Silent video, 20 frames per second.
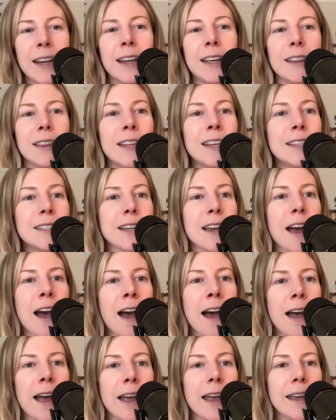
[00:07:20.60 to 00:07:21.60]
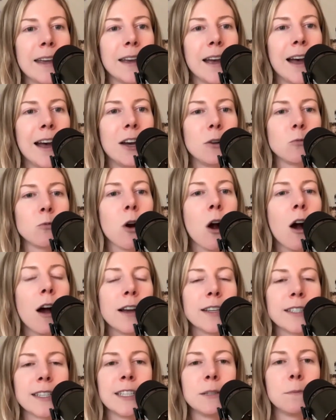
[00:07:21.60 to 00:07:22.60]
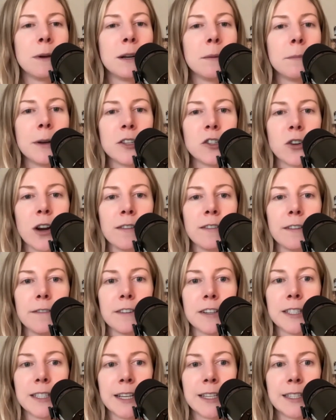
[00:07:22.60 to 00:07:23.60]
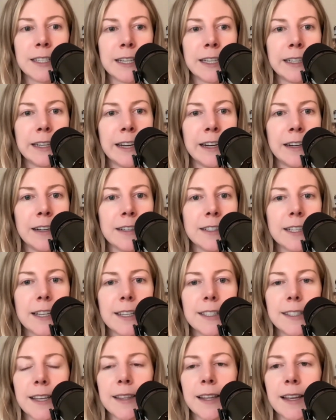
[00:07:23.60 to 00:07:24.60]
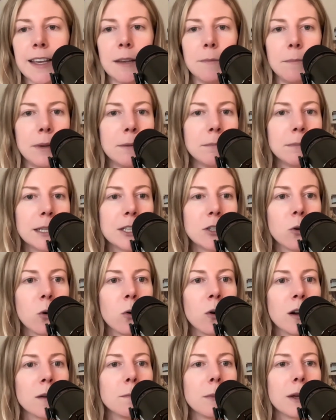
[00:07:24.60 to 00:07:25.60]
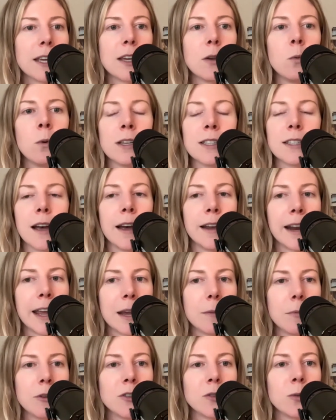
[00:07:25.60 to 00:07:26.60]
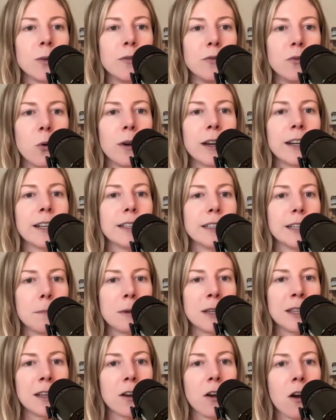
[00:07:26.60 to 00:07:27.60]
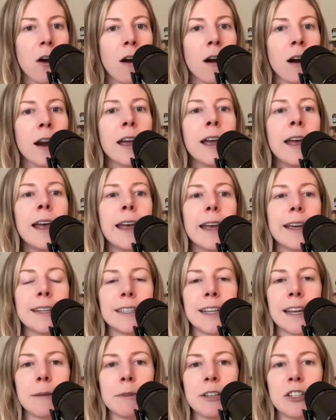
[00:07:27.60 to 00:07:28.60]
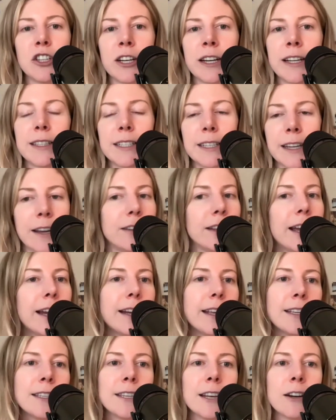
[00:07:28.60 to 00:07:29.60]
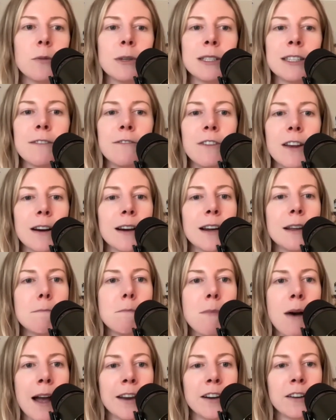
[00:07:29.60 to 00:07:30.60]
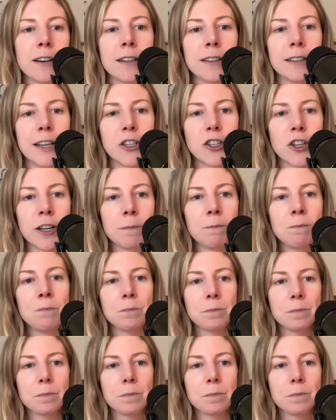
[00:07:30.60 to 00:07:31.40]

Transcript: This guy, Ross, he's been a bus driver for 16 years. He said that he beeped his horn, but he was unable to avoid clipping the car and damaging its taillight. He said it was a very minor collision.